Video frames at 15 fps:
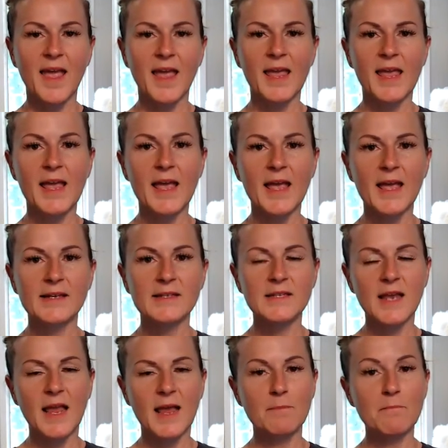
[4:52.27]
and
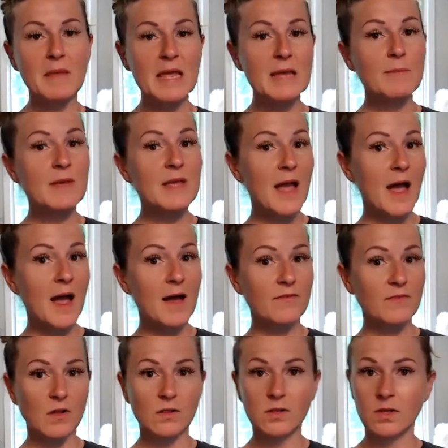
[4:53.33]
maybe have
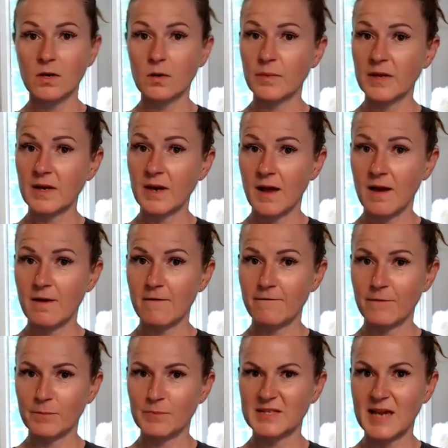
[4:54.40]
a little bit of
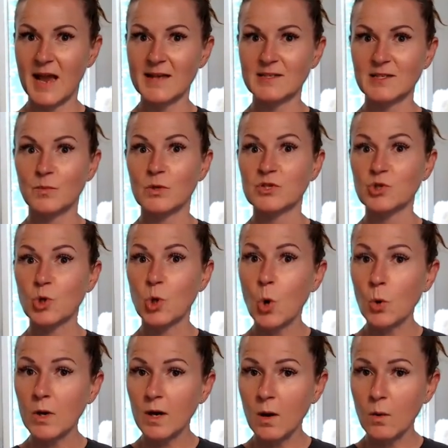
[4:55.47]
potassium rich
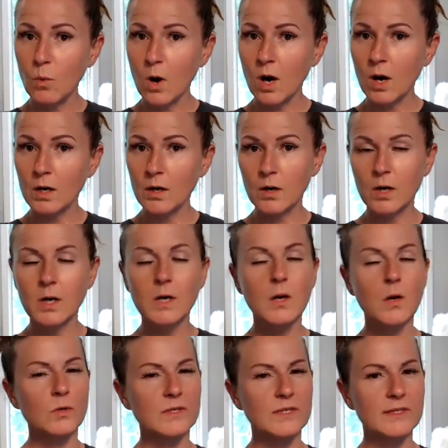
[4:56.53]
coconut water or
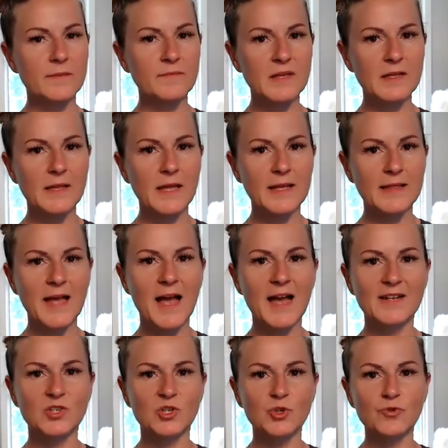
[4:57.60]
something like that
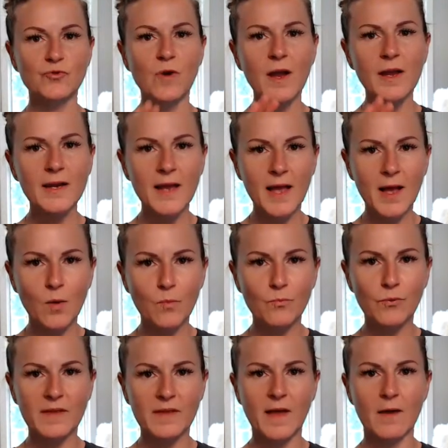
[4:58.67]
to try and help
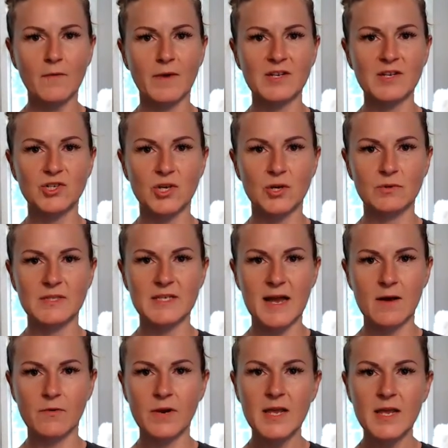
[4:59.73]
bring that ratio
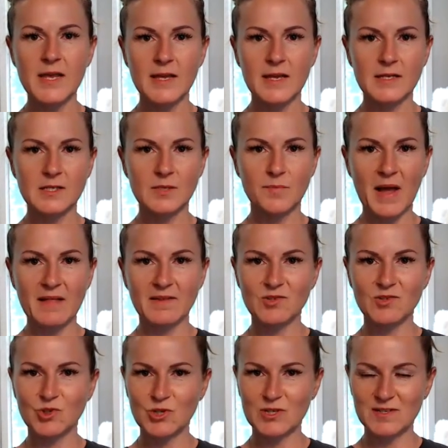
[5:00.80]
down into balance
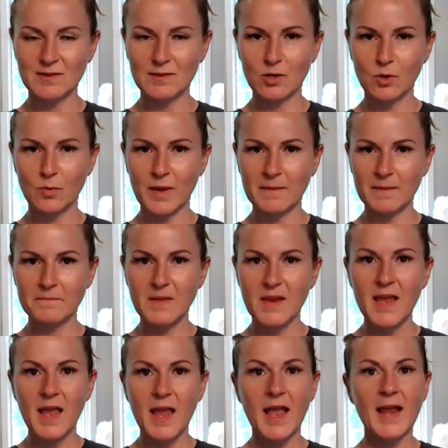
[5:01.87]
just a little bit.
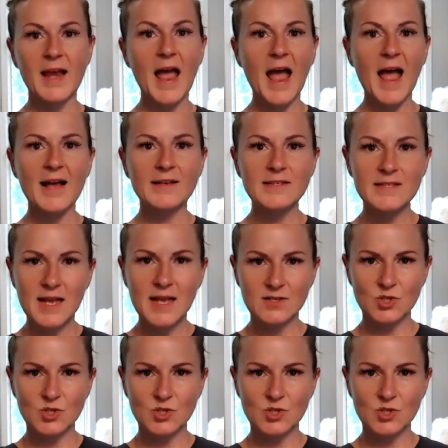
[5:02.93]
And as that